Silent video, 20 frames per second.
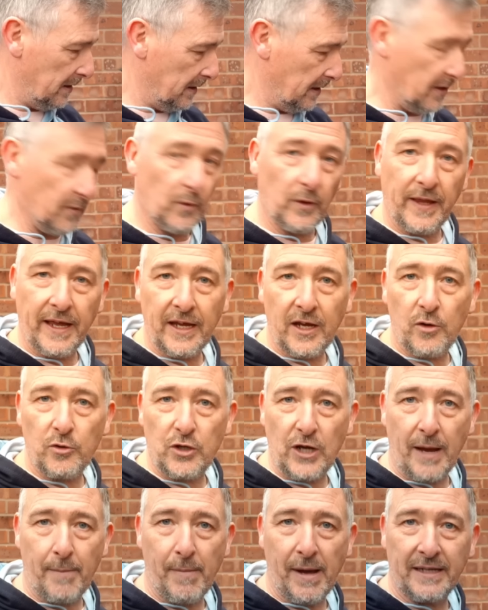It will then go
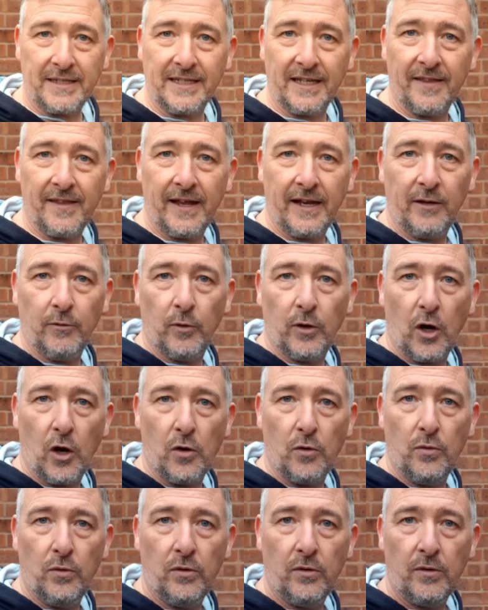jack matting, then it will go